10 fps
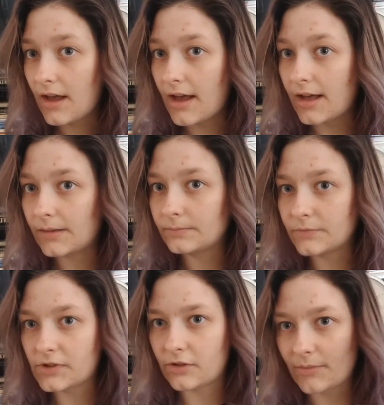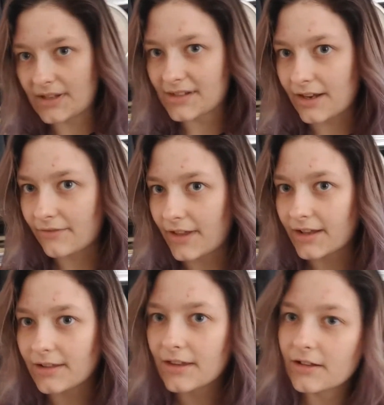so it makes kind of
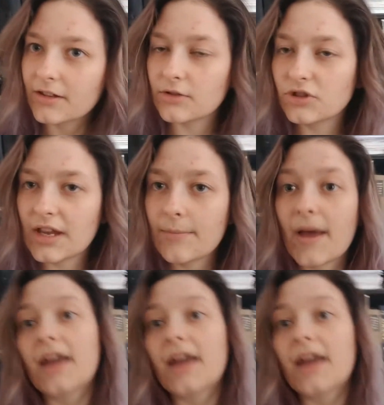like a little U shape.